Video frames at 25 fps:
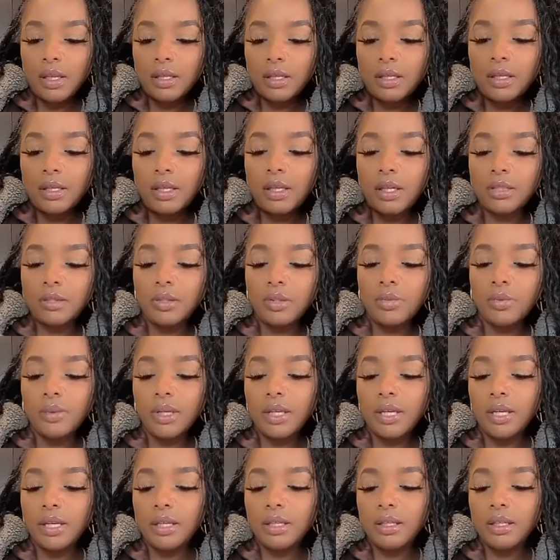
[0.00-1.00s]
Cut the
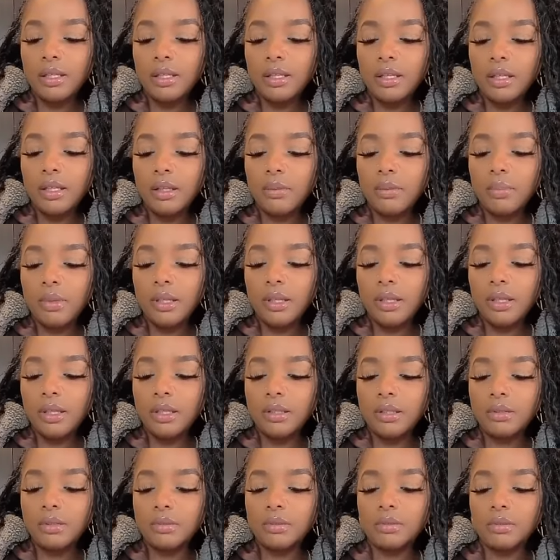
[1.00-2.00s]
wick a little
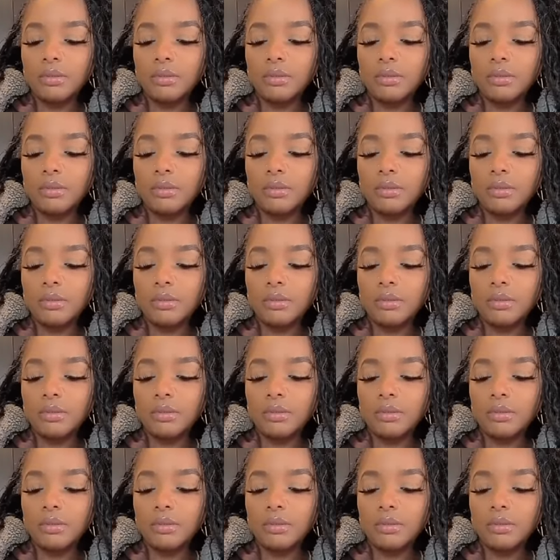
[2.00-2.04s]
bit.